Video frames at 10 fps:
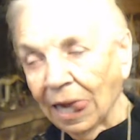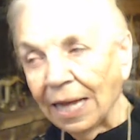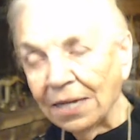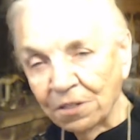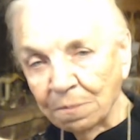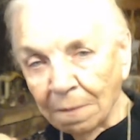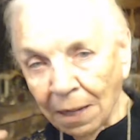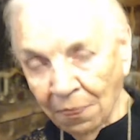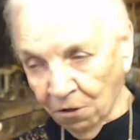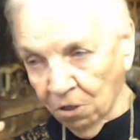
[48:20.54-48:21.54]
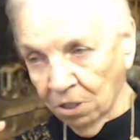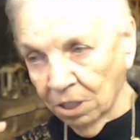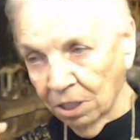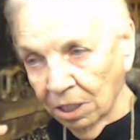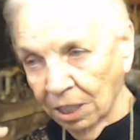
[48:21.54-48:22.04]
His mother
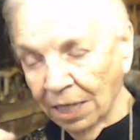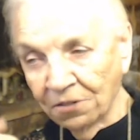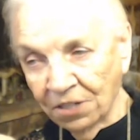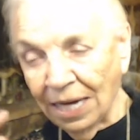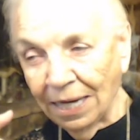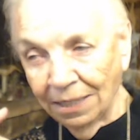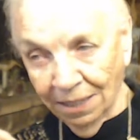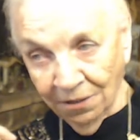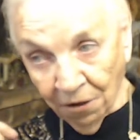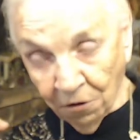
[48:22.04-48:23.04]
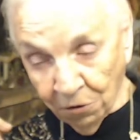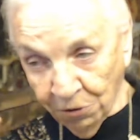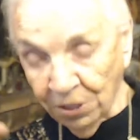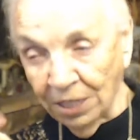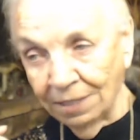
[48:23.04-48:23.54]
has had another
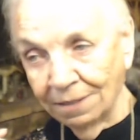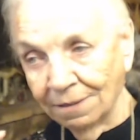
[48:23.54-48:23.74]
son.